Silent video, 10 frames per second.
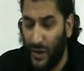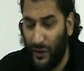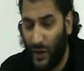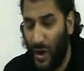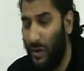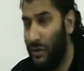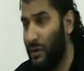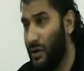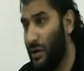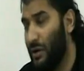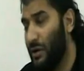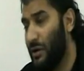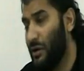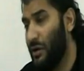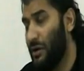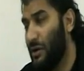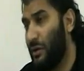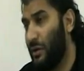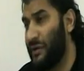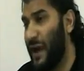So,
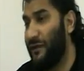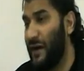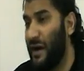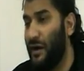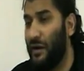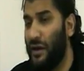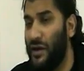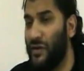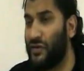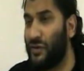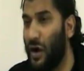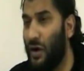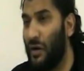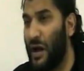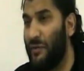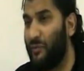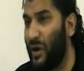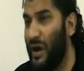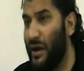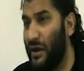Hudayfa, he used to go and
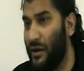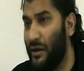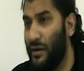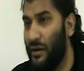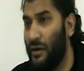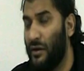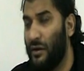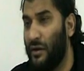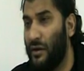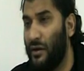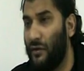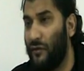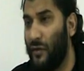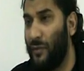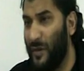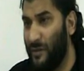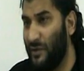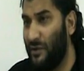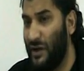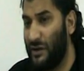pray for
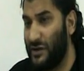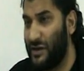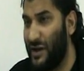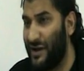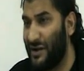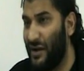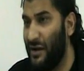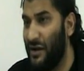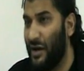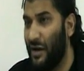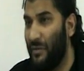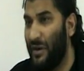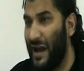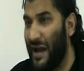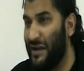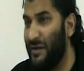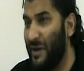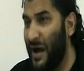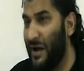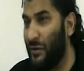people, the janazah. But any
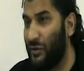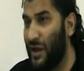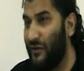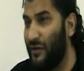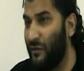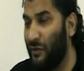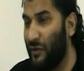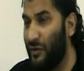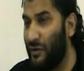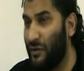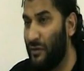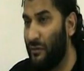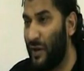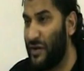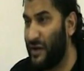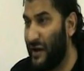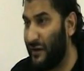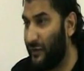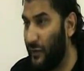man Hudayfa wouldn't pray janazah